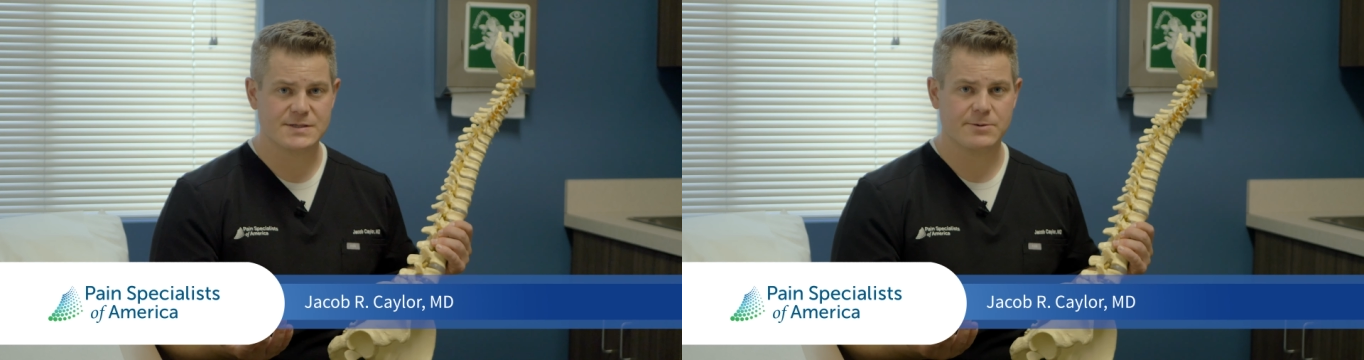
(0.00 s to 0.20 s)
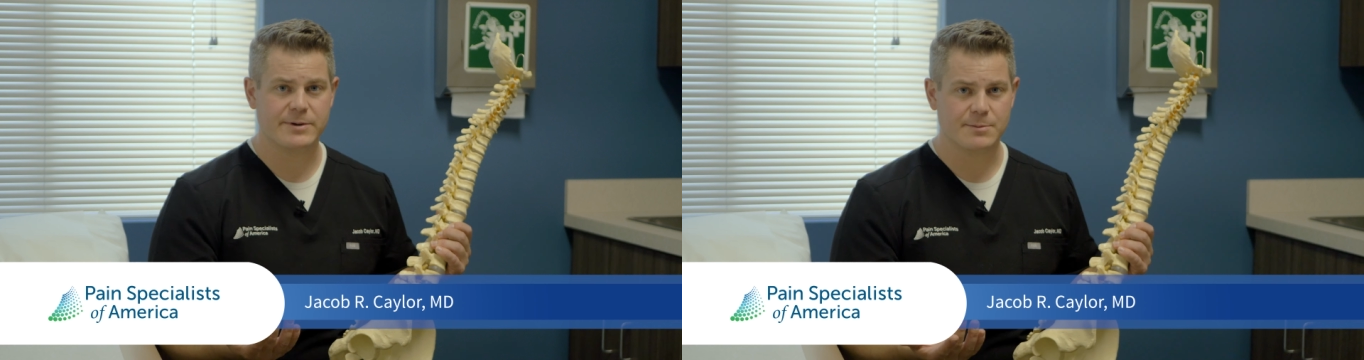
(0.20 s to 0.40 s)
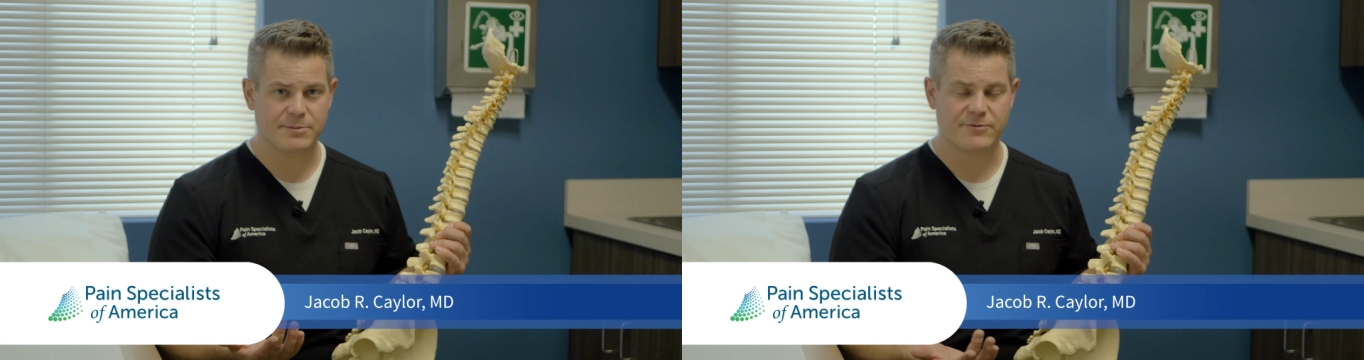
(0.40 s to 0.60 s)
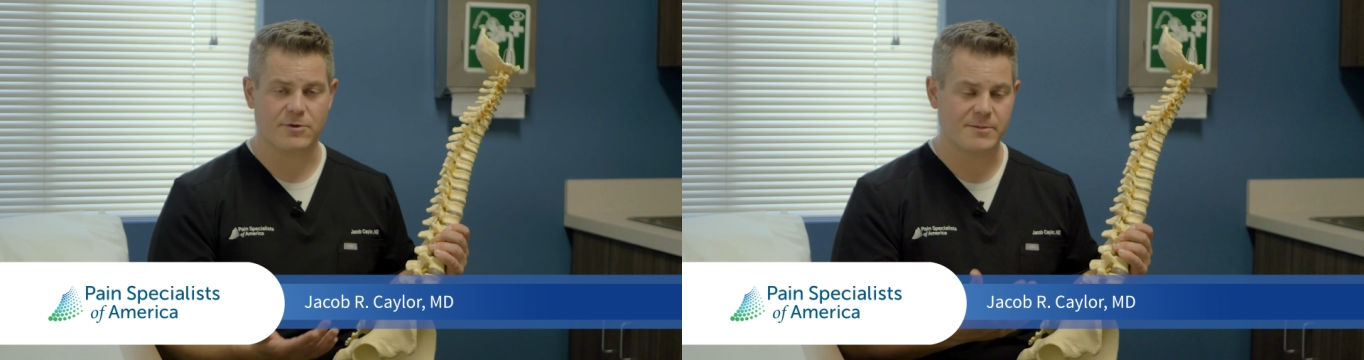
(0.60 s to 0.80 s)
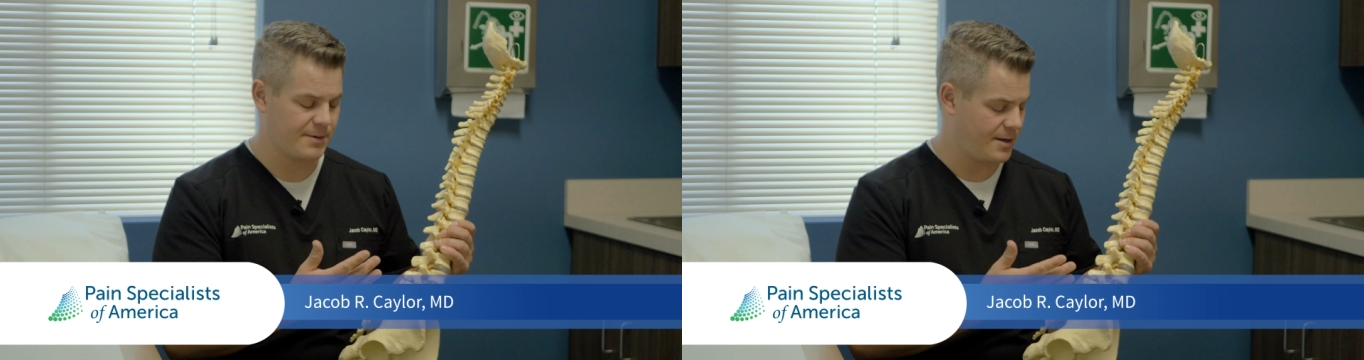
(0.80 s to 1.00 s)
that we can
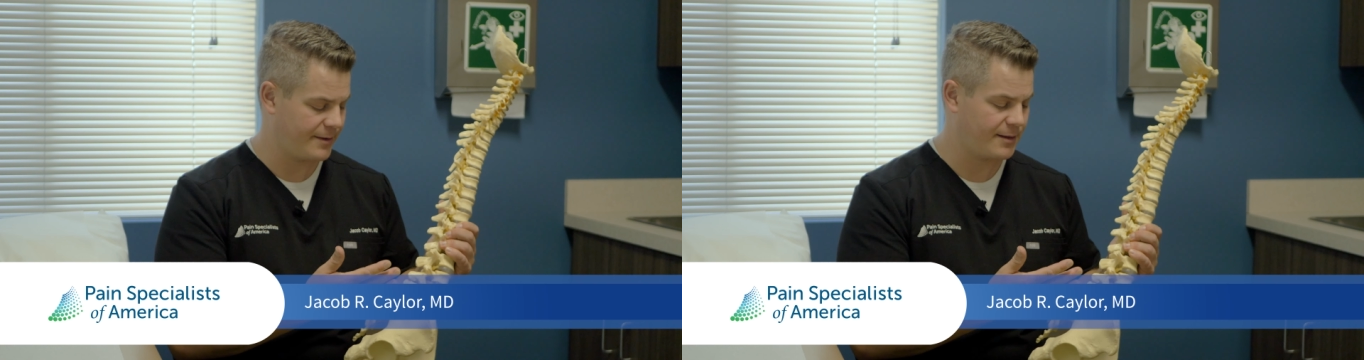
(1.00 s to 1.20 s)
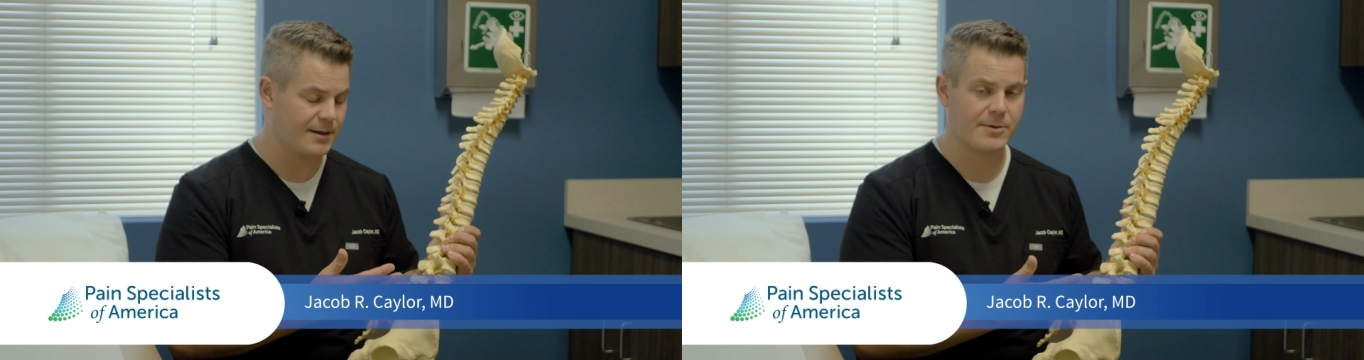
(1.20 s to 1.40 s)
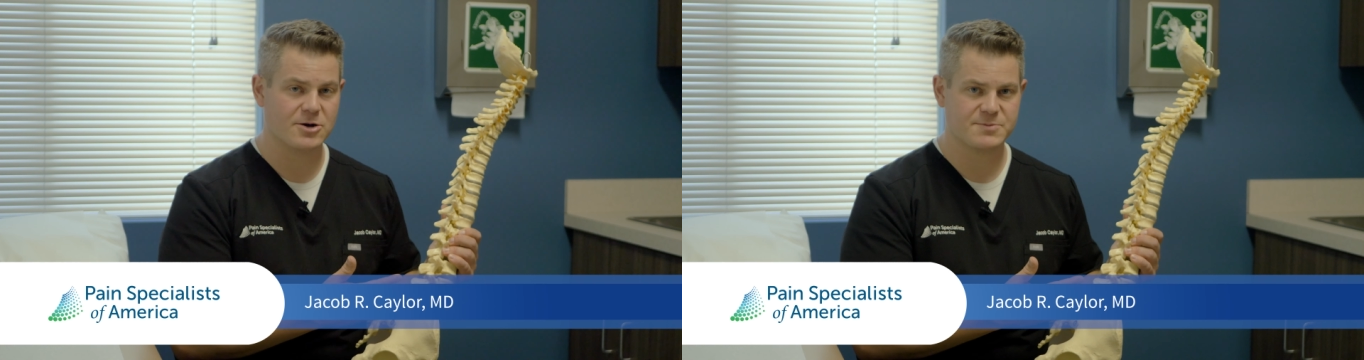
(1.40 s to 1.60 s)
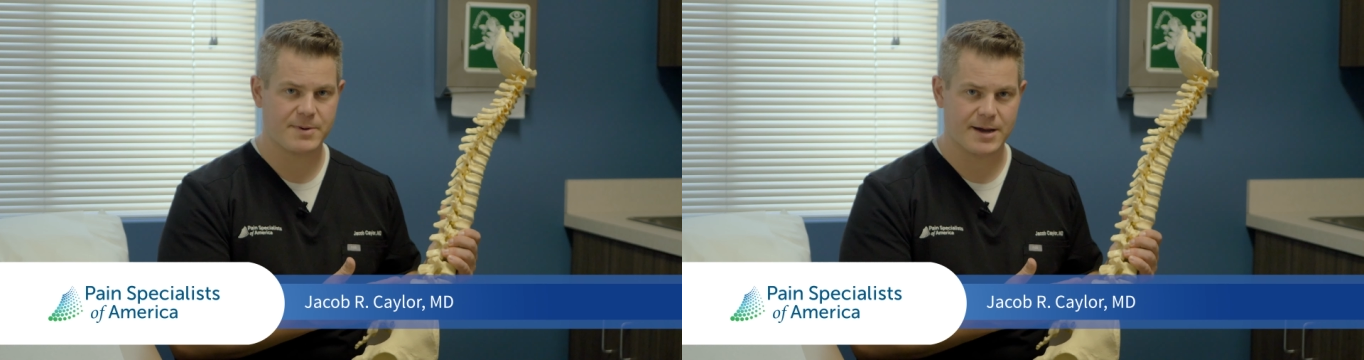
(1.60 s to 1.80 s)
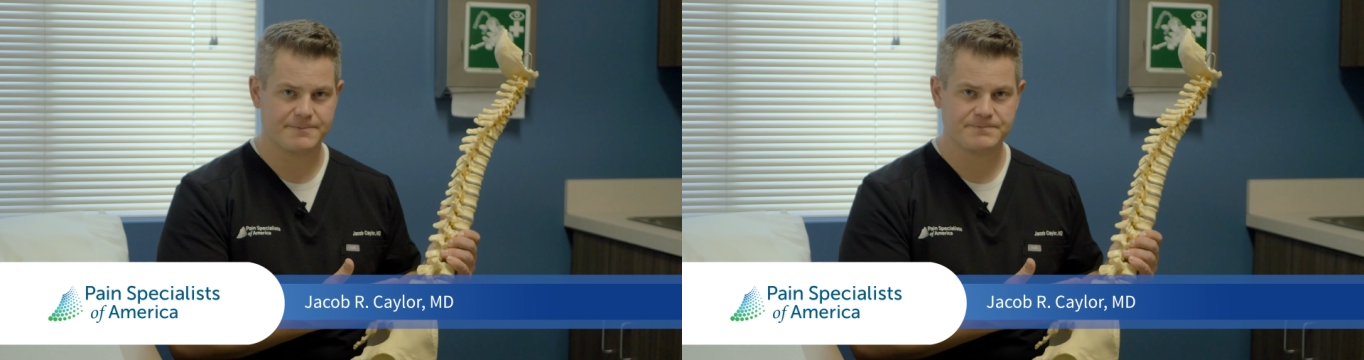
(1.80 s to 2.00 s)
perform on the lumbar spine.